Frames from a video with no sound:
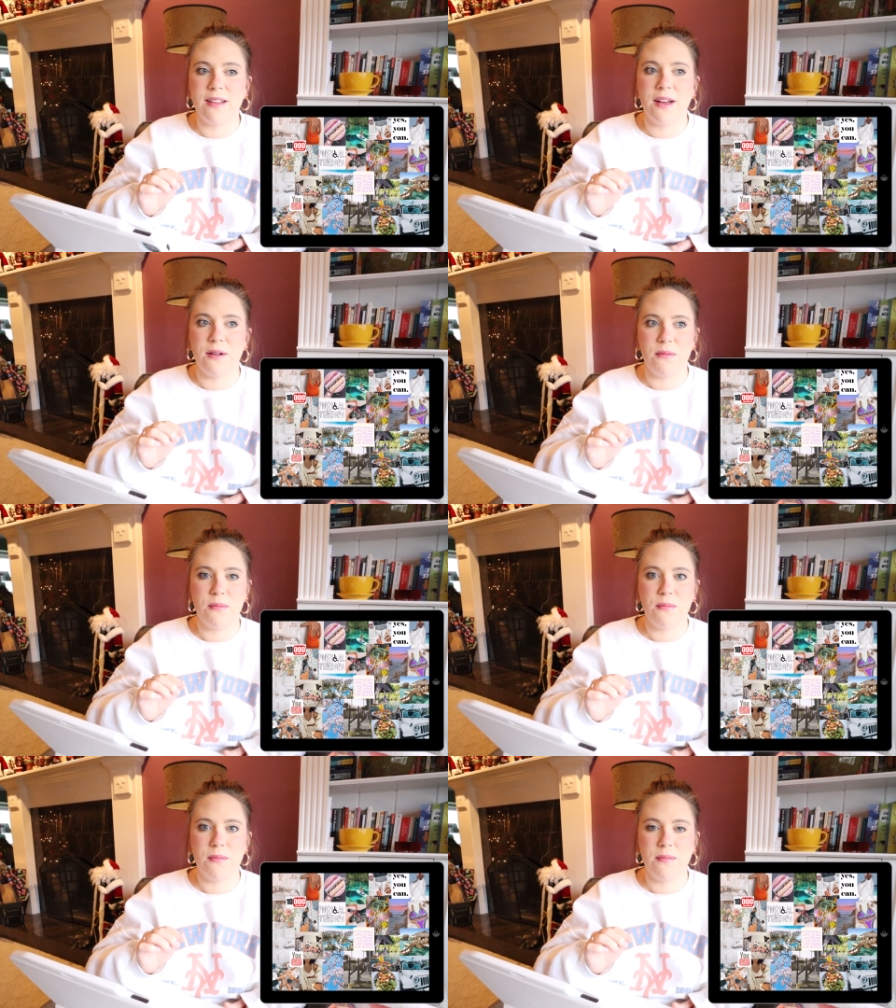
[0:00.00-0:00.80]

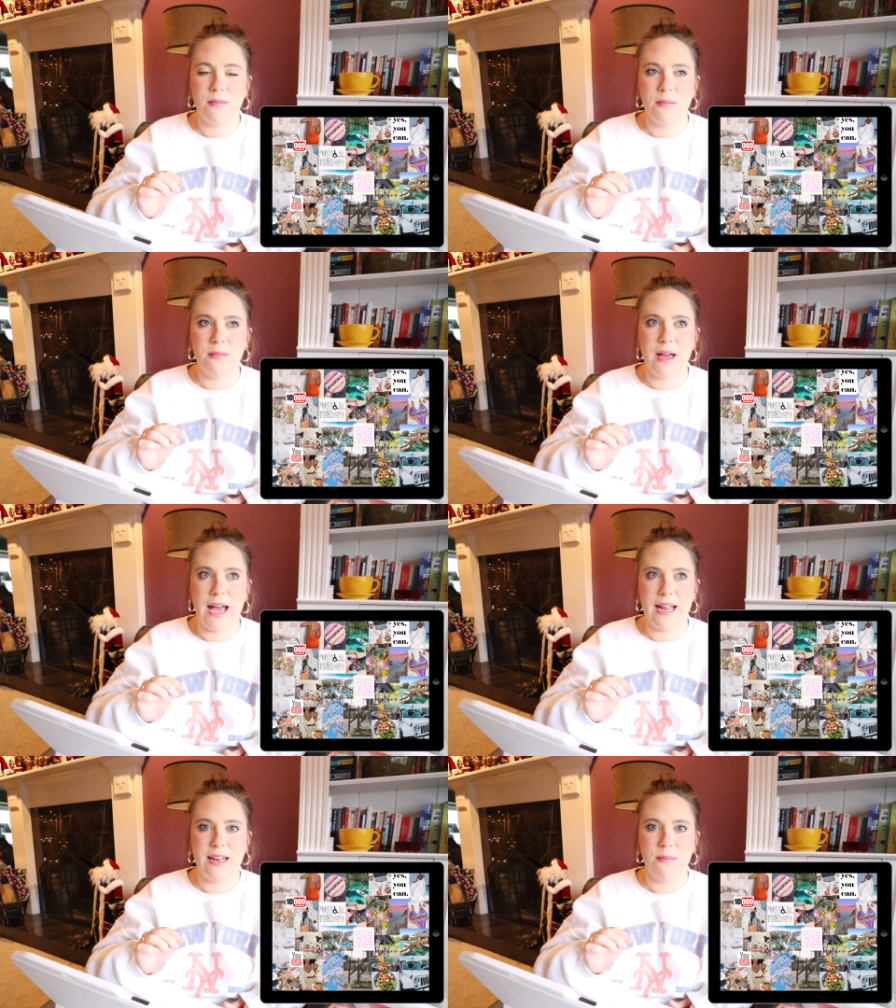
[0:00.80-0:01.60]

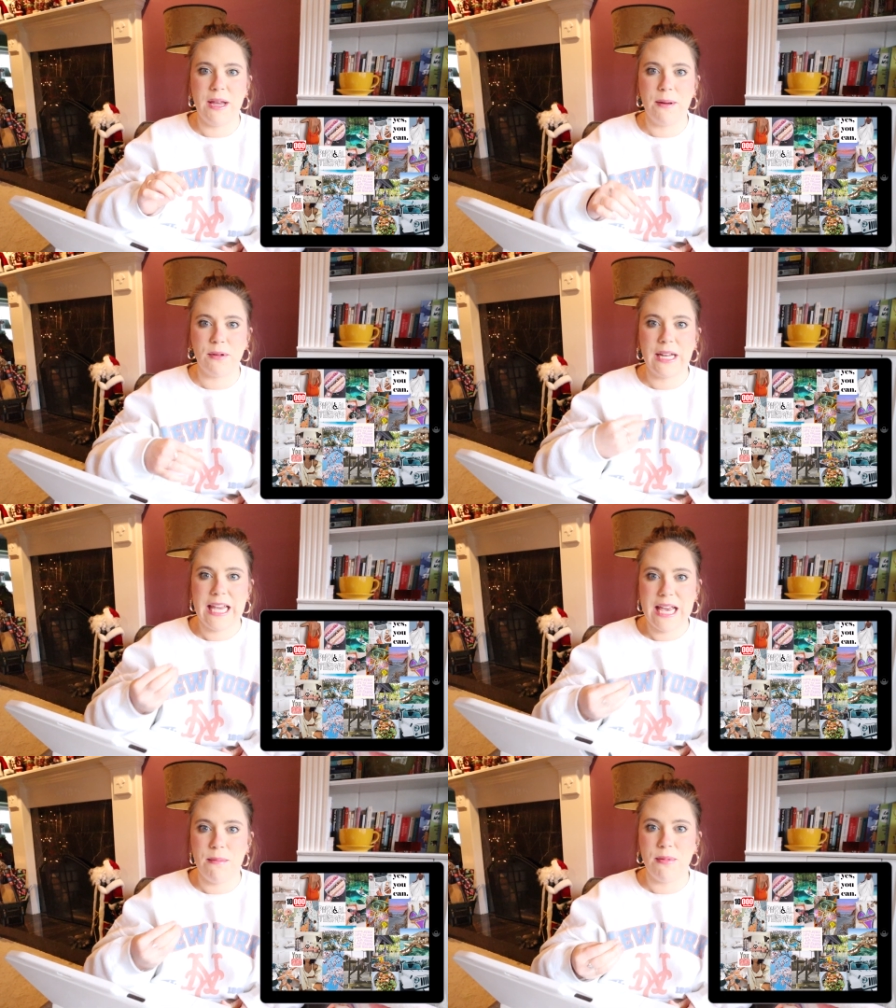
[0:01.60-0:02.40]
and being able to
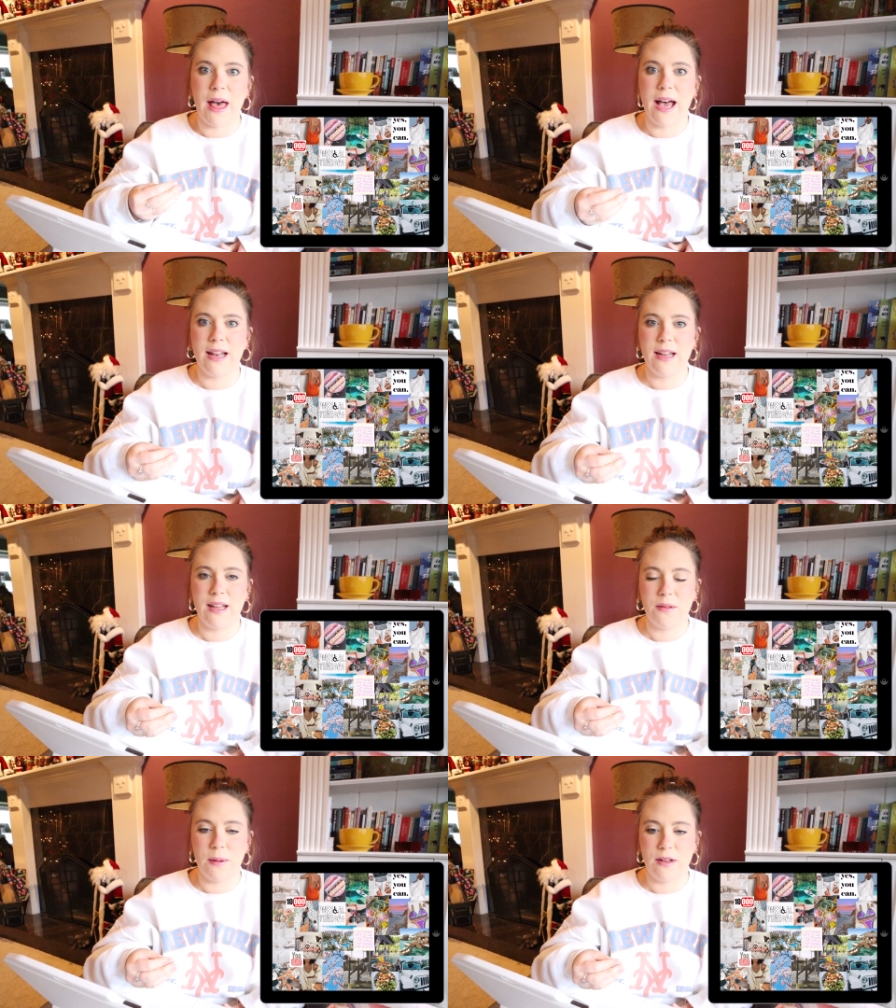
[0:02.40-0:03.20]
keep that
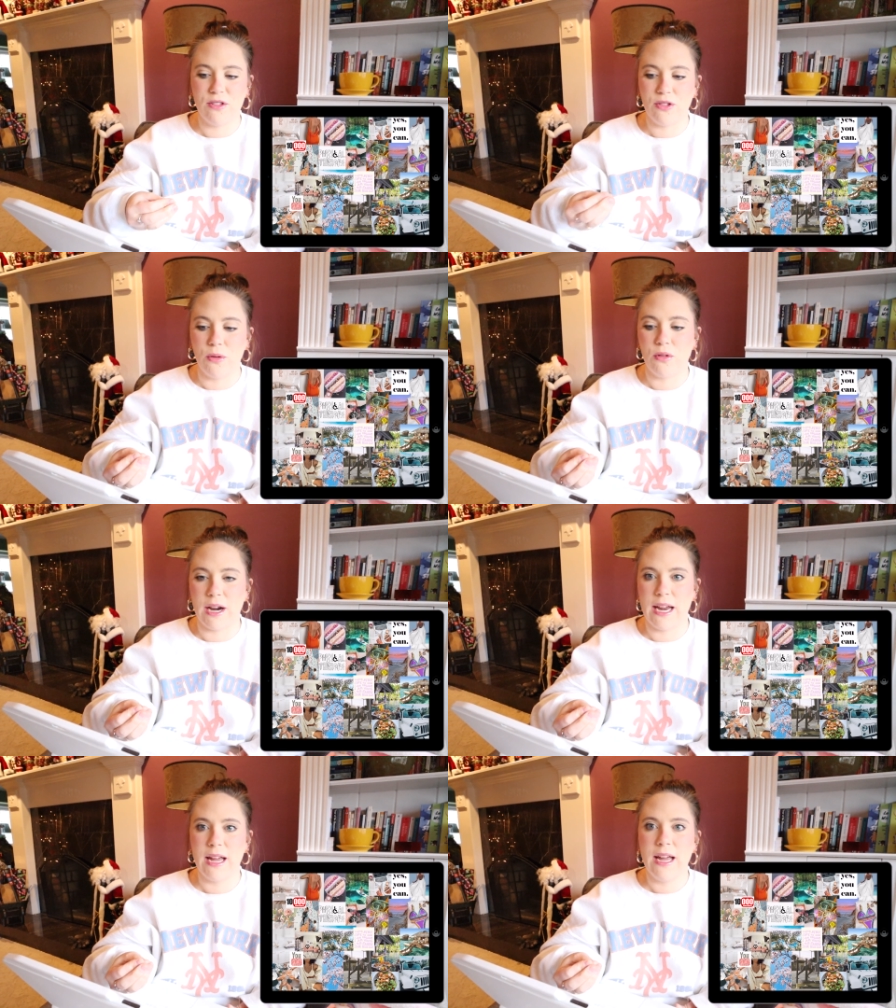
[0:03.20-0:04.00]
has been so
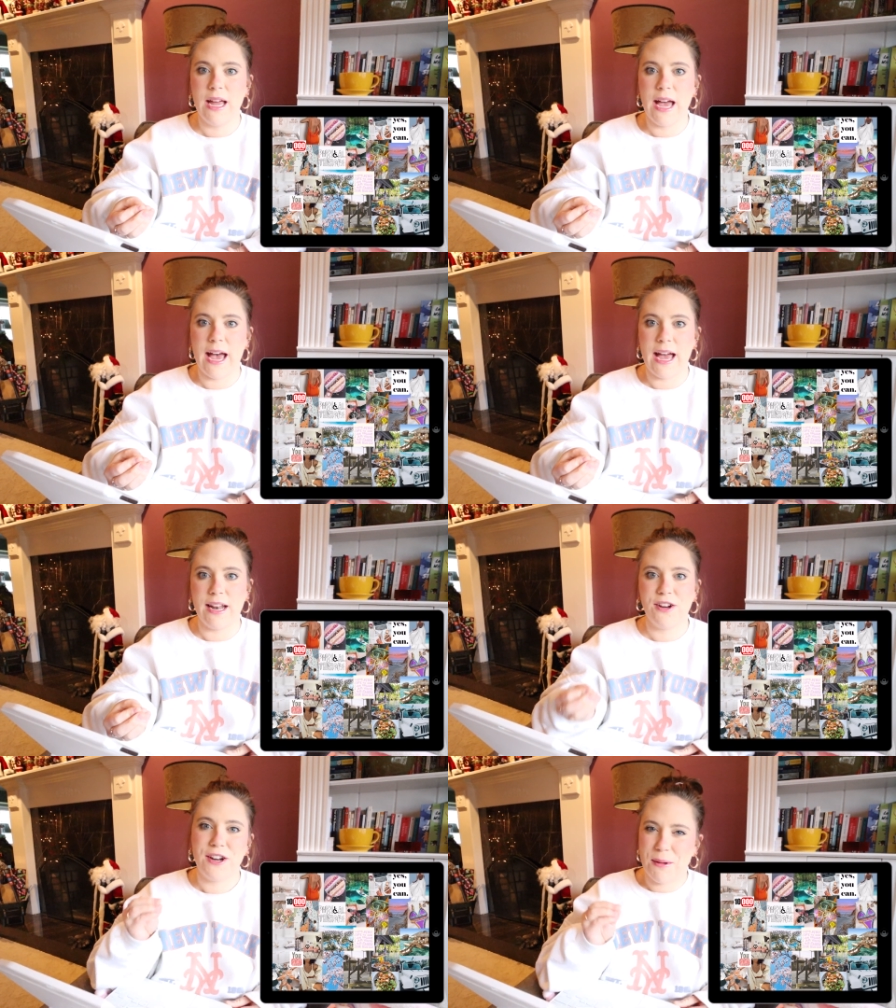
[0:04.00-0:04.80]
great.
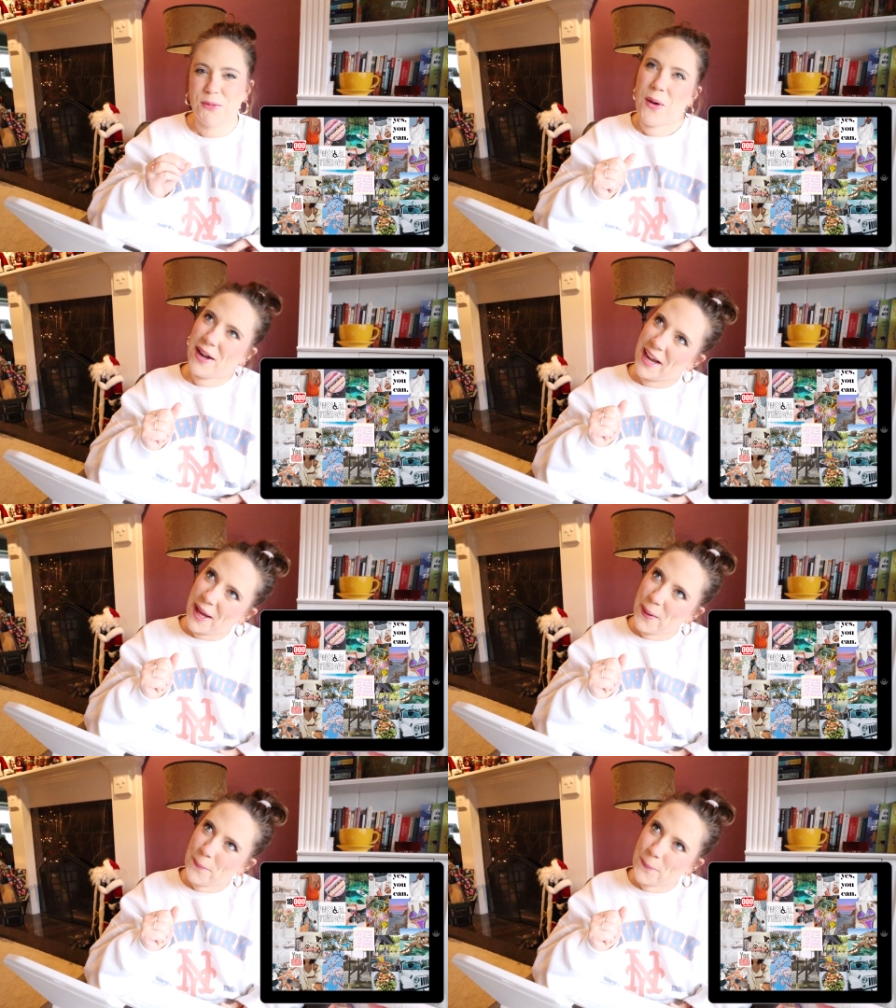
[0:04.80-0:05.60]
And her name's
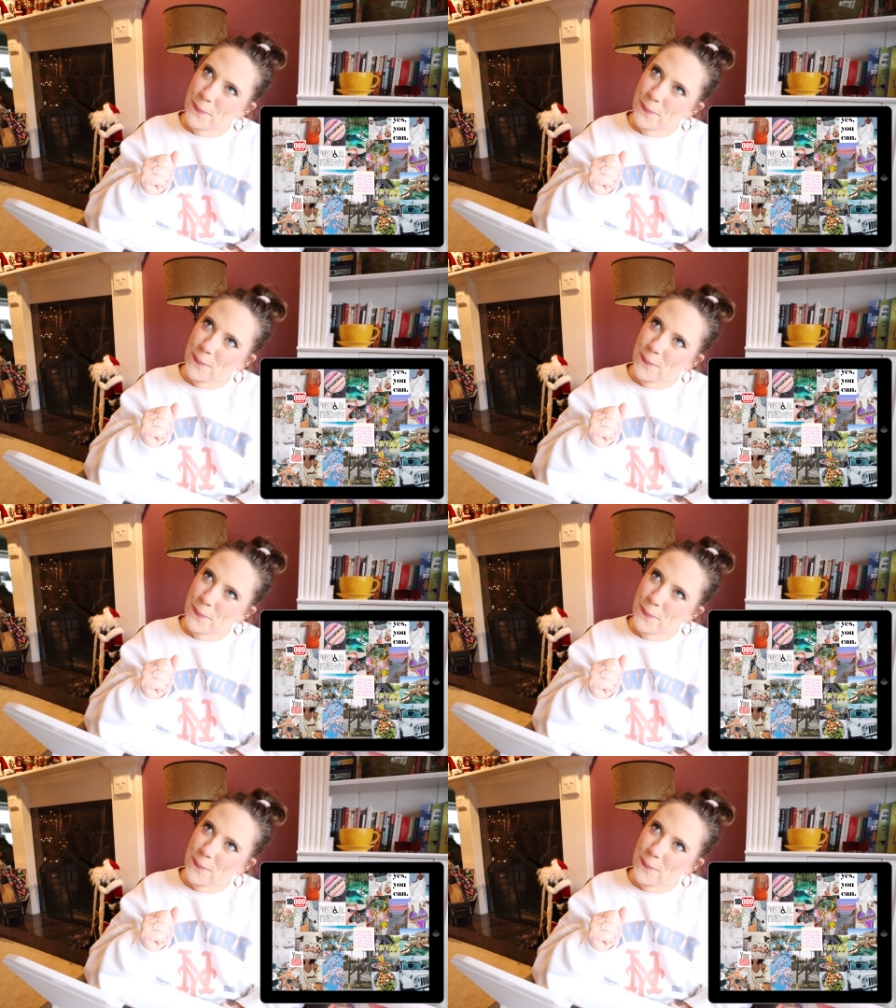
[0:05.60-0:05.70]
Wanda,